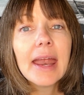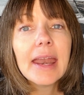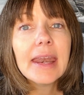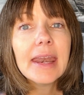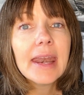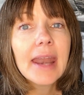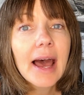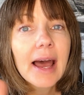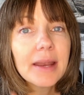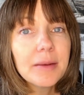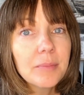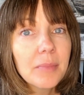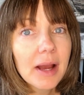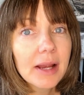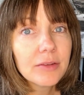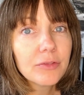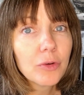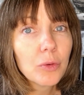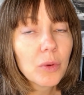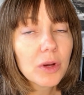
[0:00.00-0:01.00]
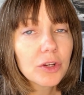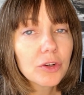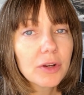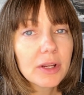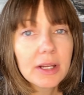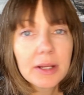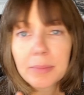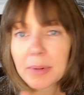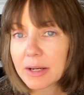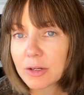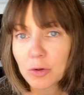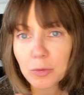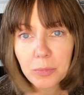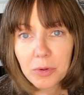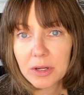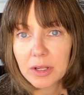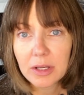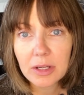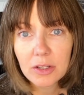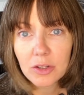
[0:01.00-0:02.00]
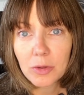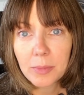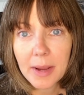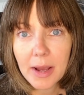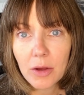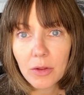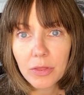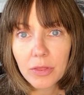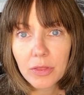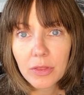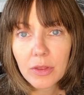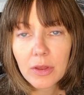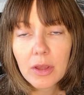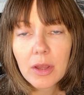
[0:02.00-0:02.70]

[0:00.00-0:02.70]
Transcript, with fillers: Not mindful what you're eating if I don't put it in your mouth.